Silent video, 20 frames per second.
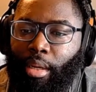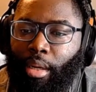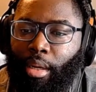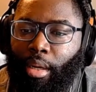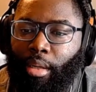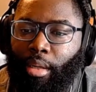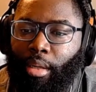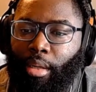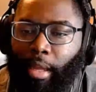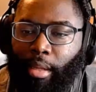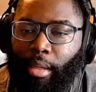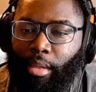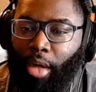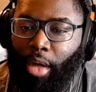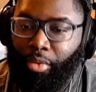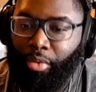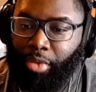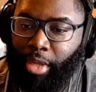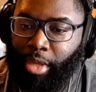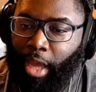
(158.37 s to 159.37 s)
like
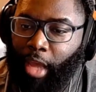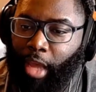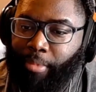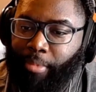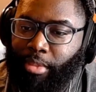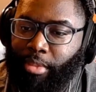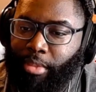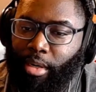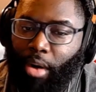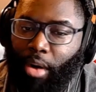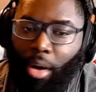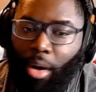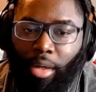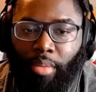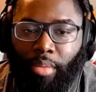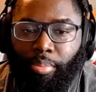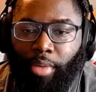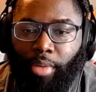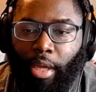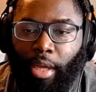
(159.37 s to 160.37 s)
other games that aren't
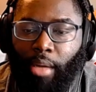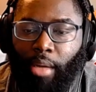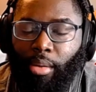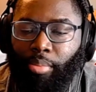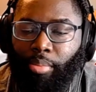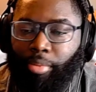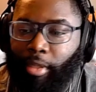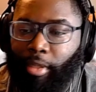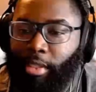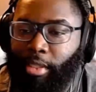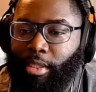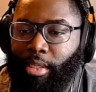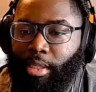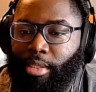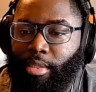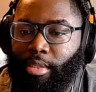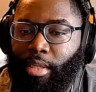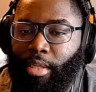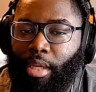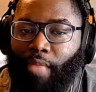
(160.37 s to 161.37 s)
played on
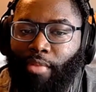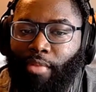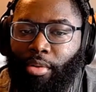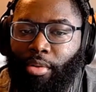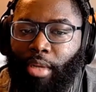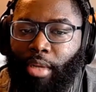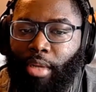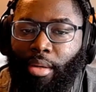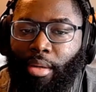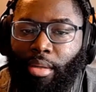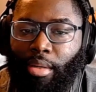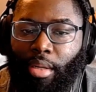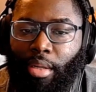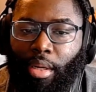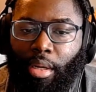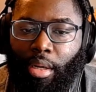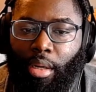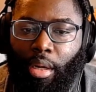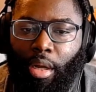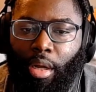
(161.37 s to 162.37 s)
PlayStation at EVO now?
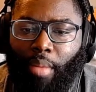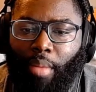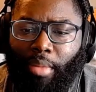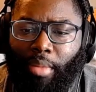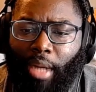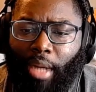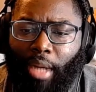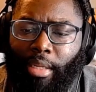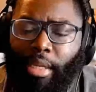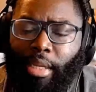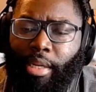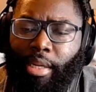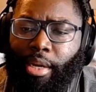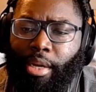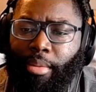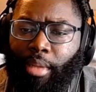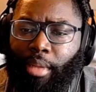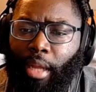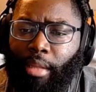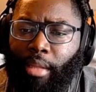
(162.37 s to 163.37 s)
But I did
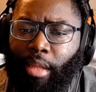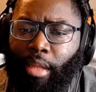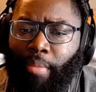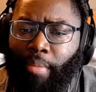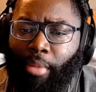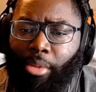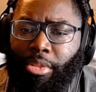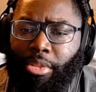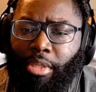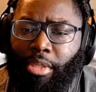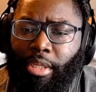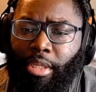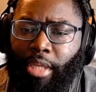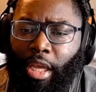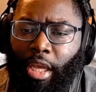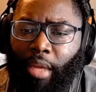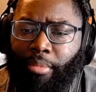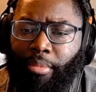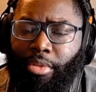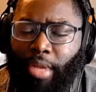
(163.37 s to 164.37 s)
hear like that most of the
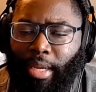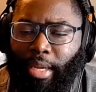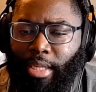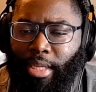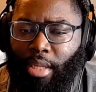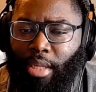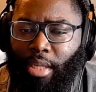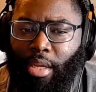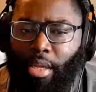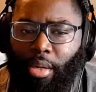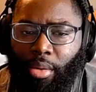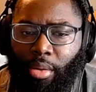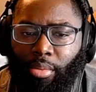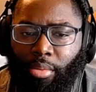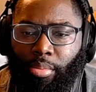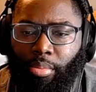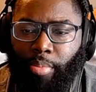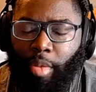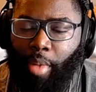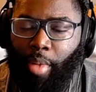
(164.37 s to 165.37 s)
games, I guess like
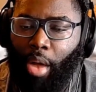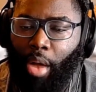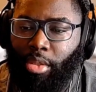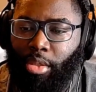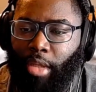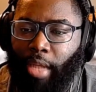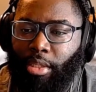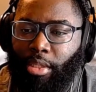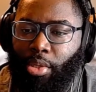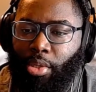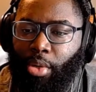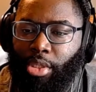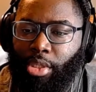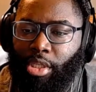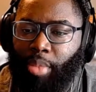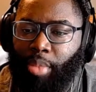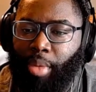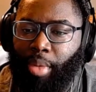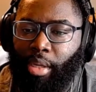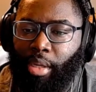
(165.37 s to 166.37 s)
people also asked a
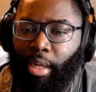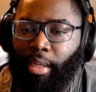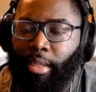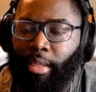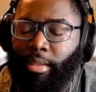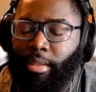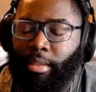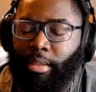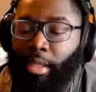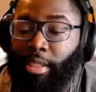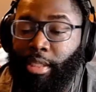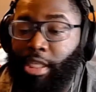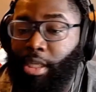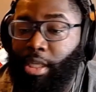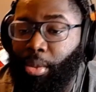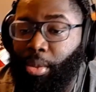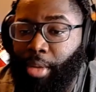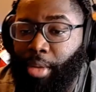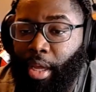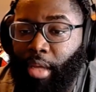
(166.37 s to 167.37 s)
question about like
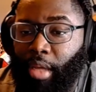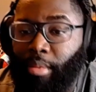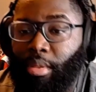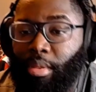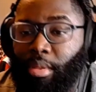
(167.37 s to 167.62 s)
Nintendo games.